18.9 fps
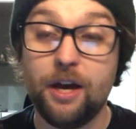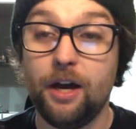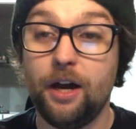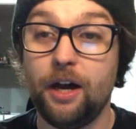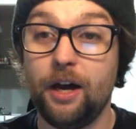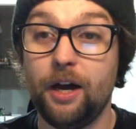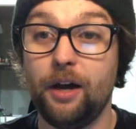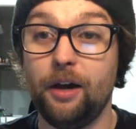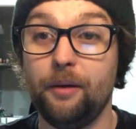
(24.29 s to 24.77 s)

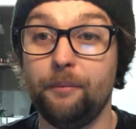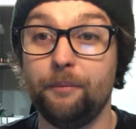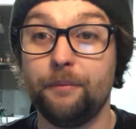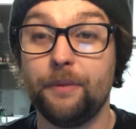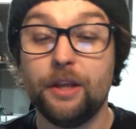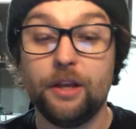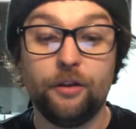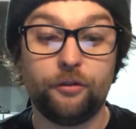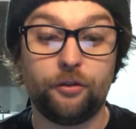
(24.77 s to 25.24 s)

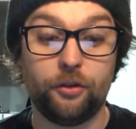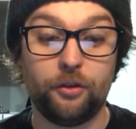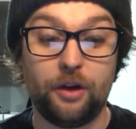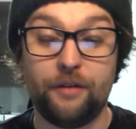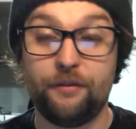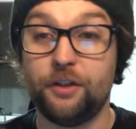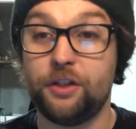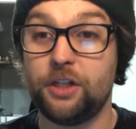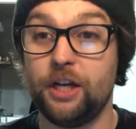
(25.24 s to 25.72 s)
so you'll
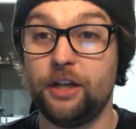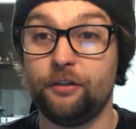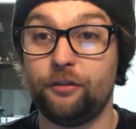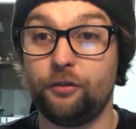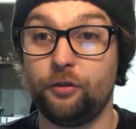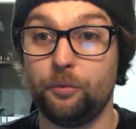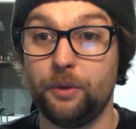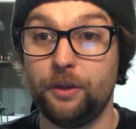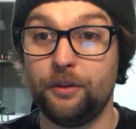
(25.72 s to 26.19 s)
have a
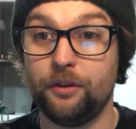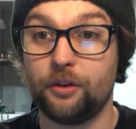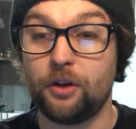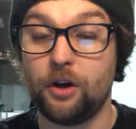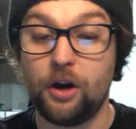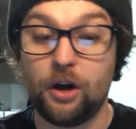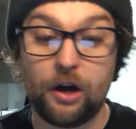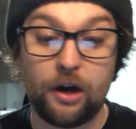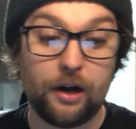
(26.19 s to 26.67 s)
chance to win the
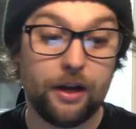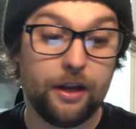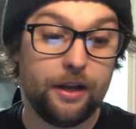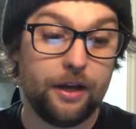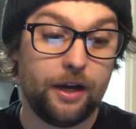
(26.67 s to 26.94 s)
car.